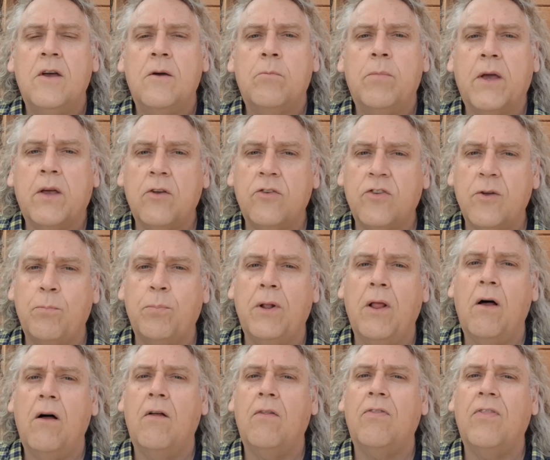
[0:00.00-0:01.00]
because a
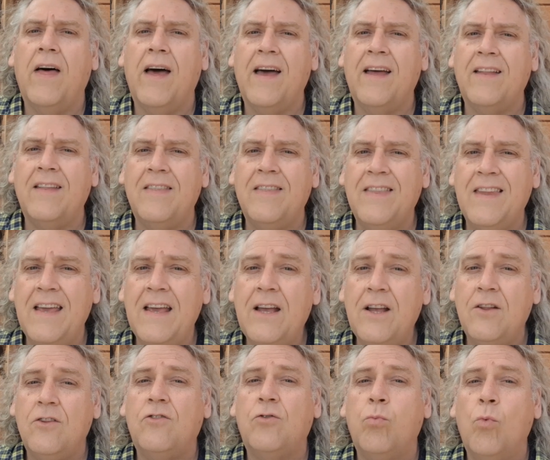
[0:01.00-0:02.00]
plant that
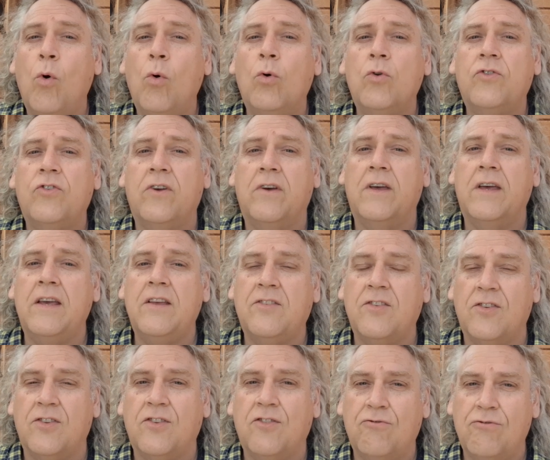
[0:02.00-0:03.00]
needs water is
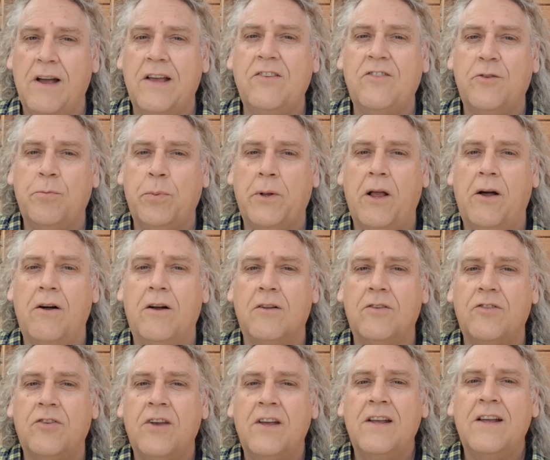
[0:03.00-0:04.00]
a stressed
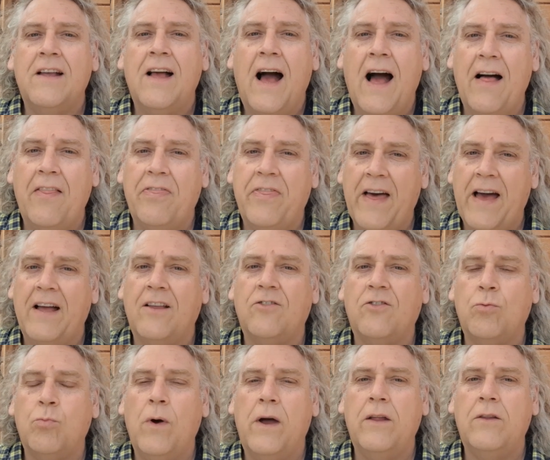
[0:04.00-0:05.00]
plant and
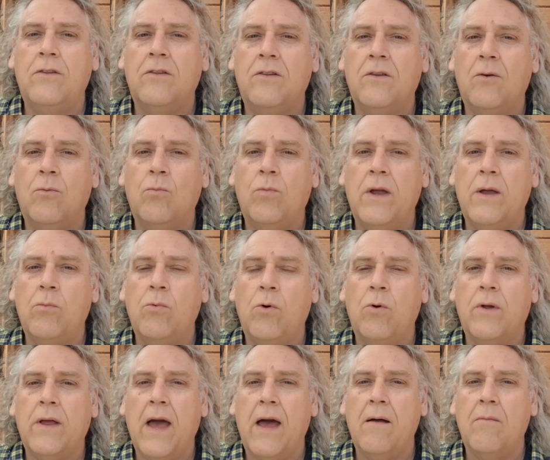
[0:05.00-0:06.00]
that's when we
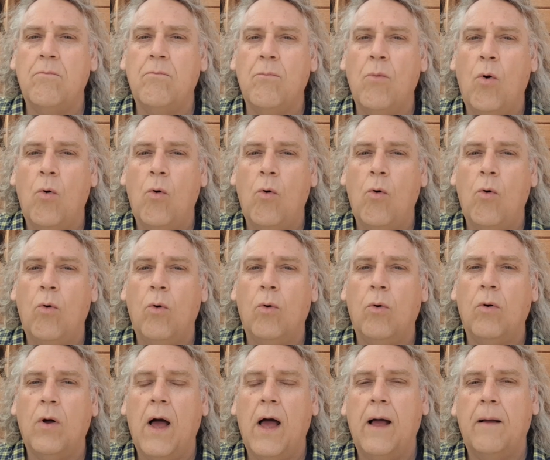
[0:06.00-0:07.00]
will get
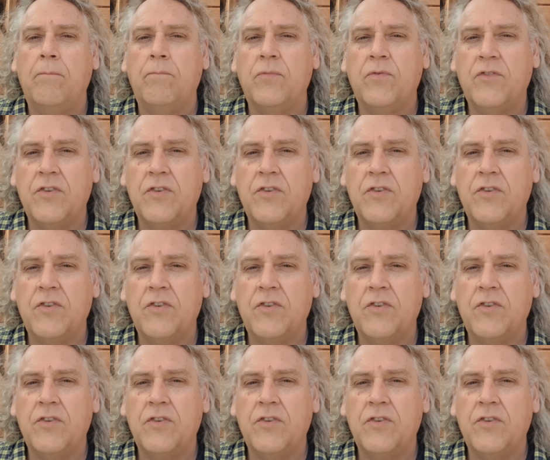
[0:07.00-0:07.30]
more um,